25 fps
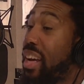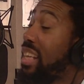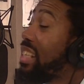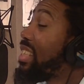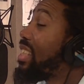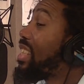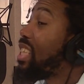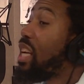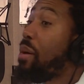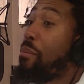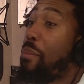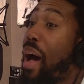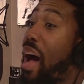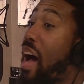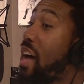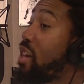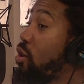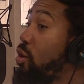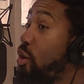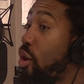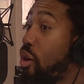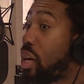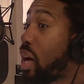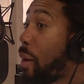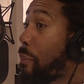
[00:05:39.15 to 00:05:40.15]
Somehow
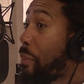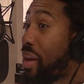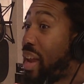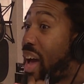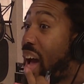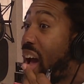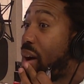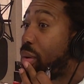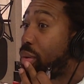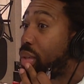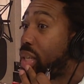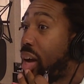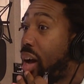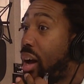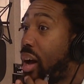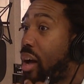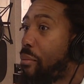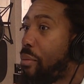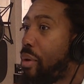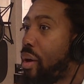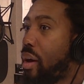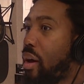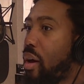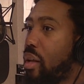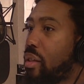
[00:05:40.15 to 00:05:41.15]
you look up at
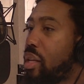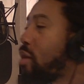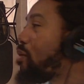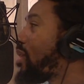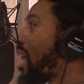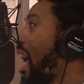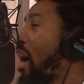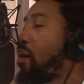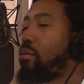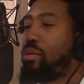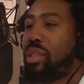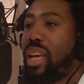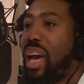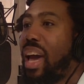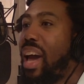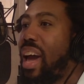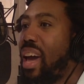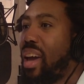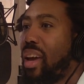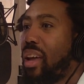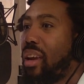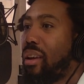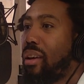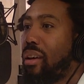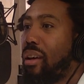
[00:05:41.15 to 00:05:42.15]
halftime, they're down
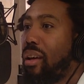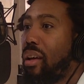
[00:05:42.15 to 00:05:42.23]
10.